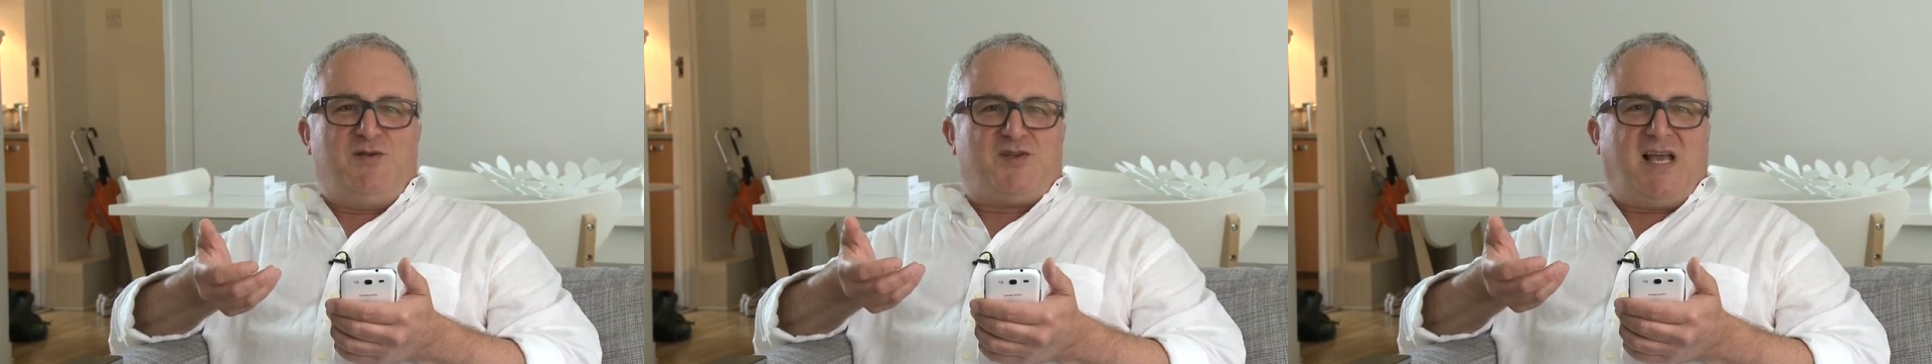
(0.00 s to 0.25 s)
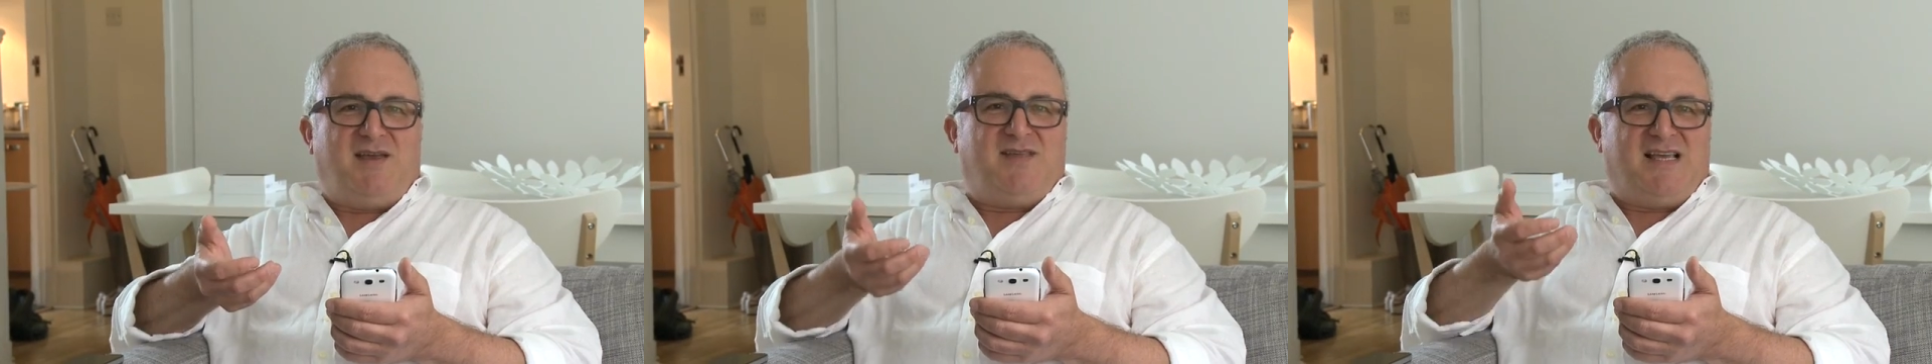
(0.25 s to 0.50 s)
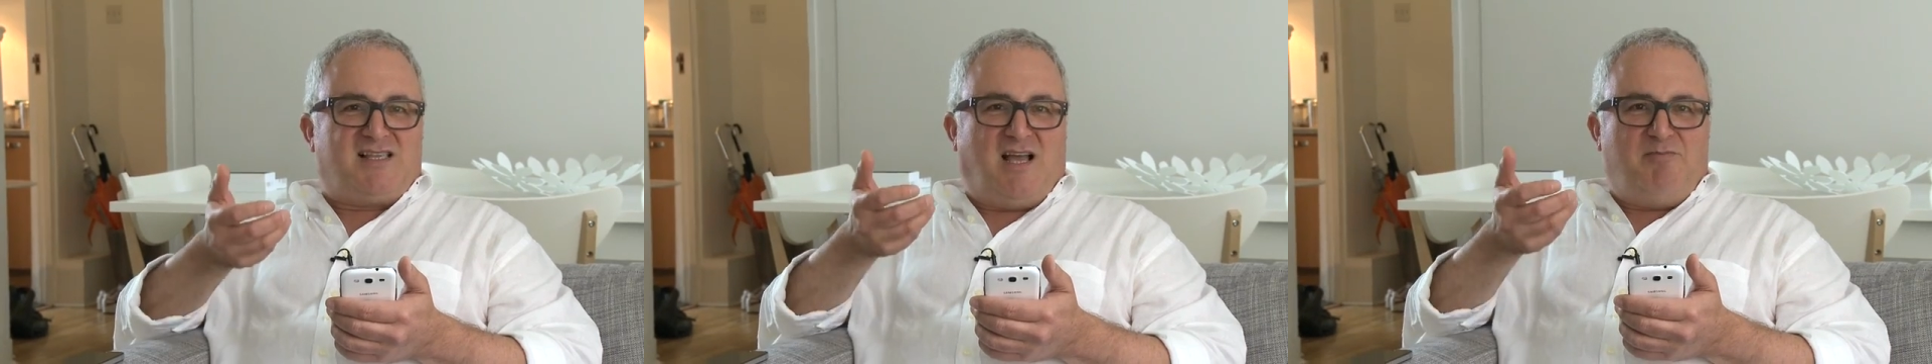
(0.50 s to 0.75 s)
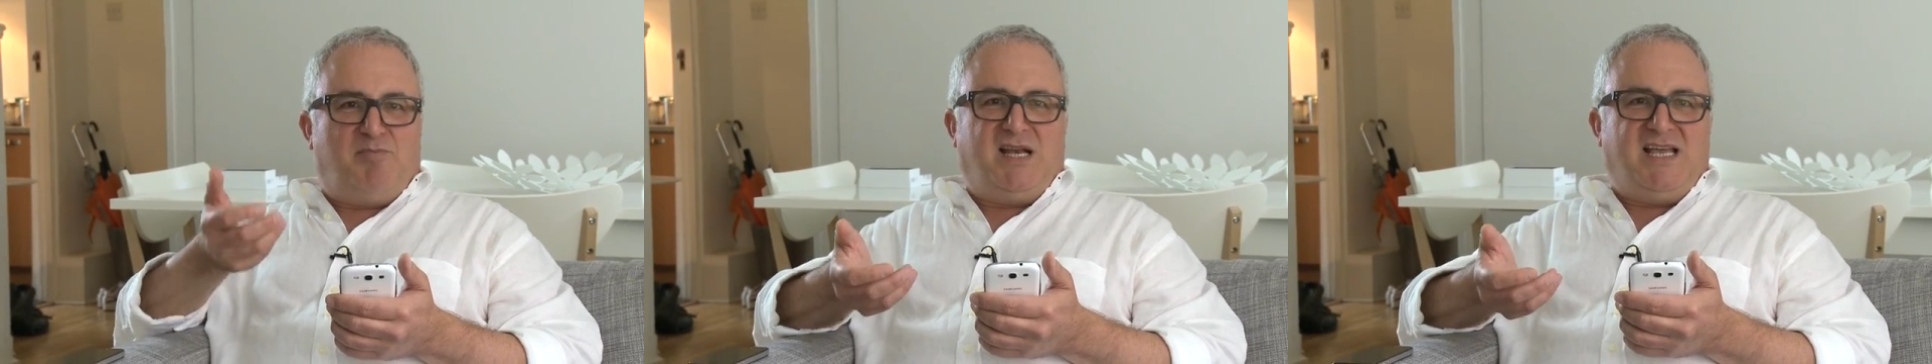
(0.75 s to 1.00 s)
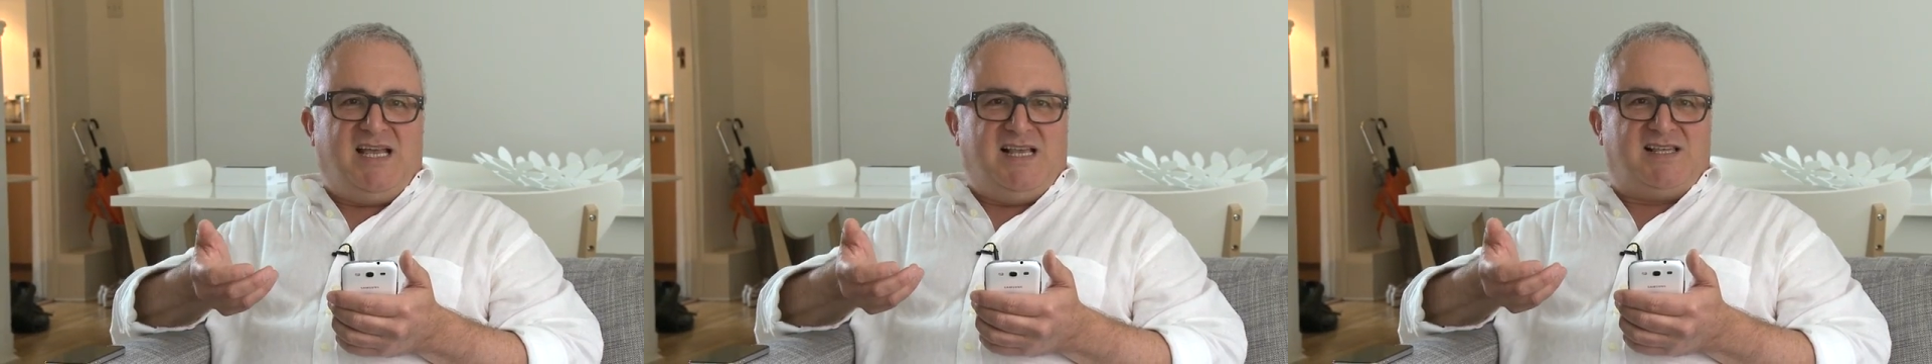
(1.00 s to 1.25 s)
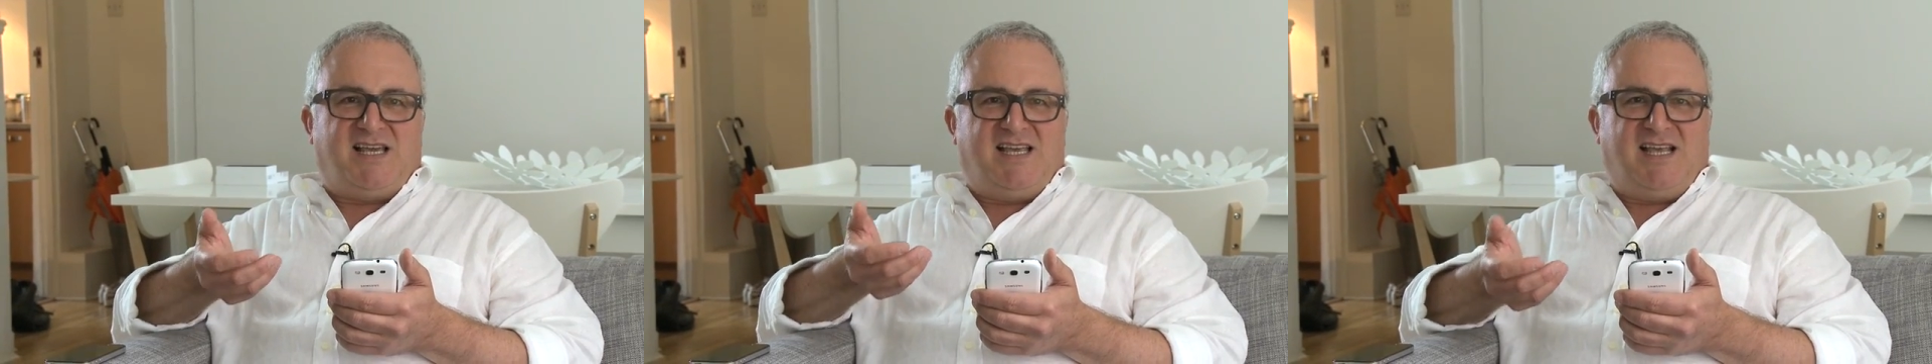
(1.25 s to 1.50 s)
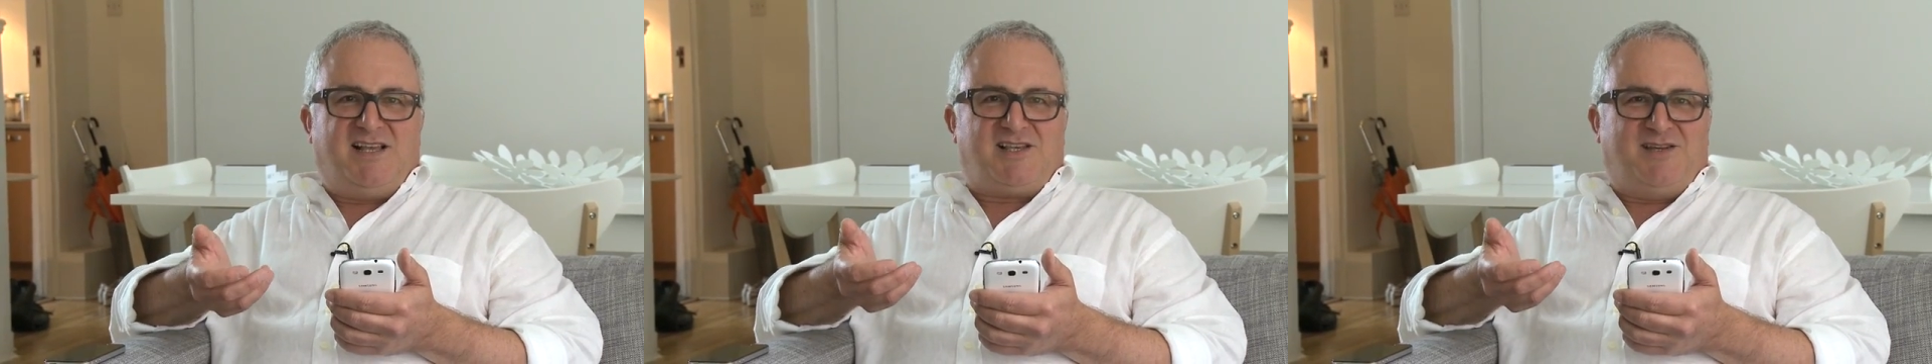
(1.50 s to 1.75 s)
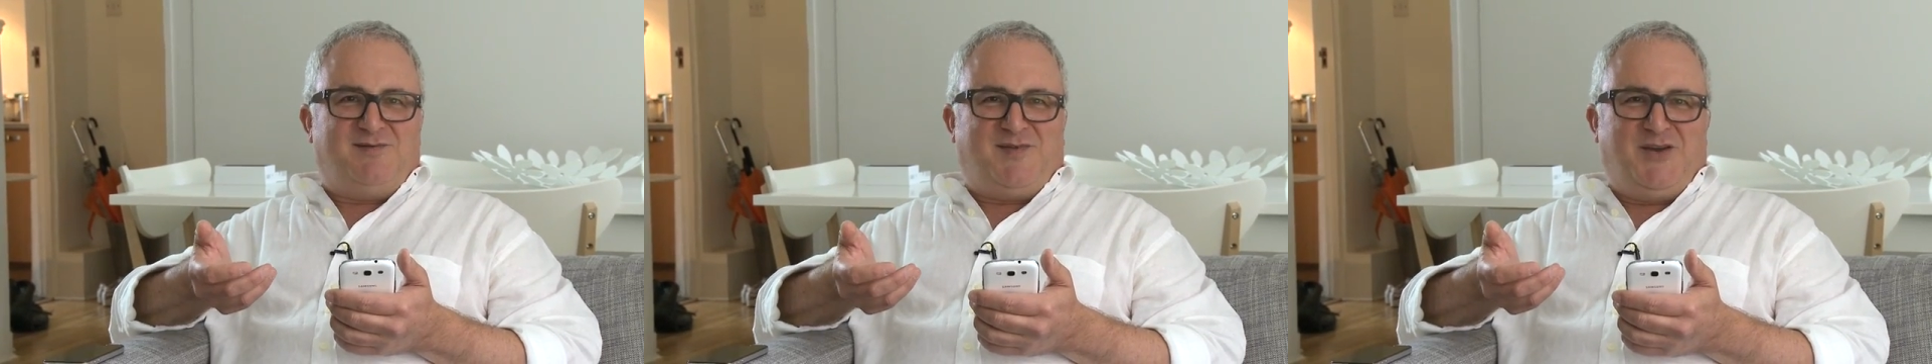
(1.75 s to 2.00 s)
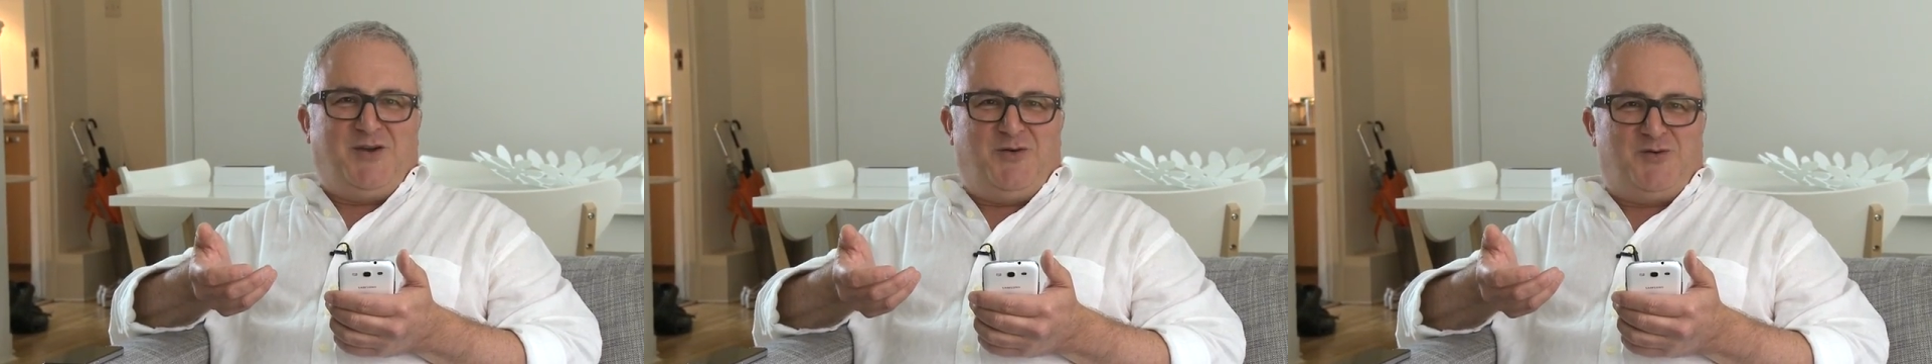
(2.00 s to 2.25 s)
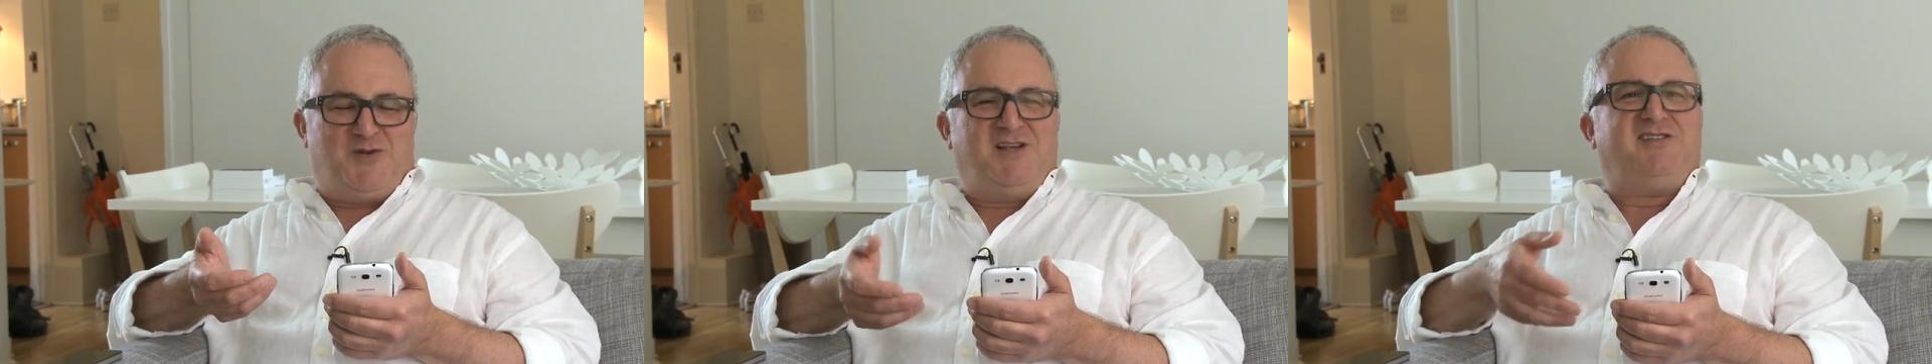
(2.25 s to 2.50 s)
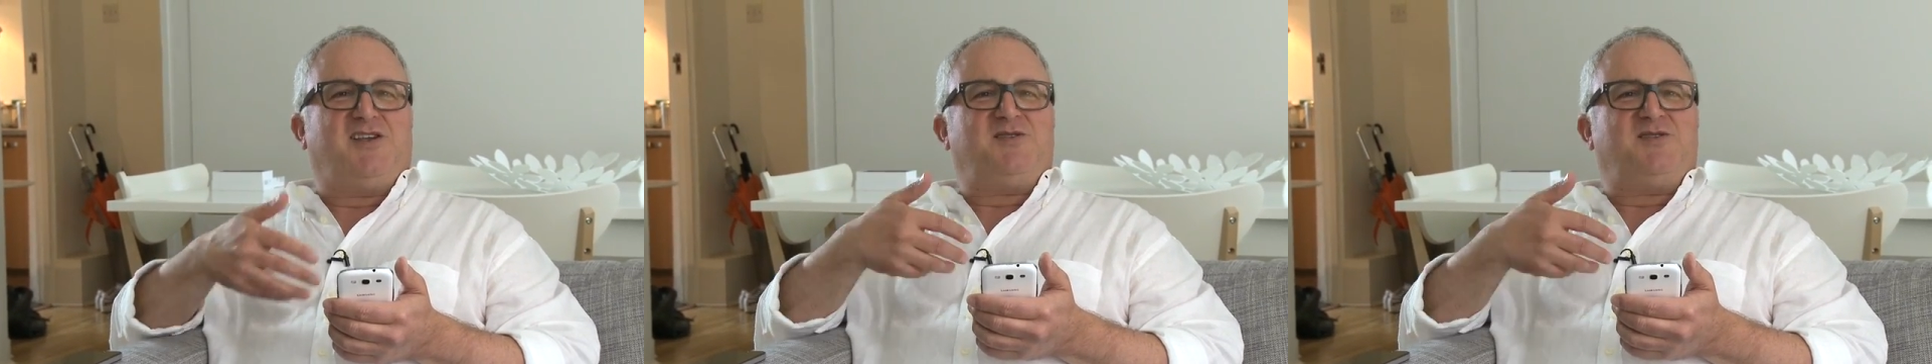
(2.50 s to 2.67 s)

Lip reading: if you say things like please, it gets confused.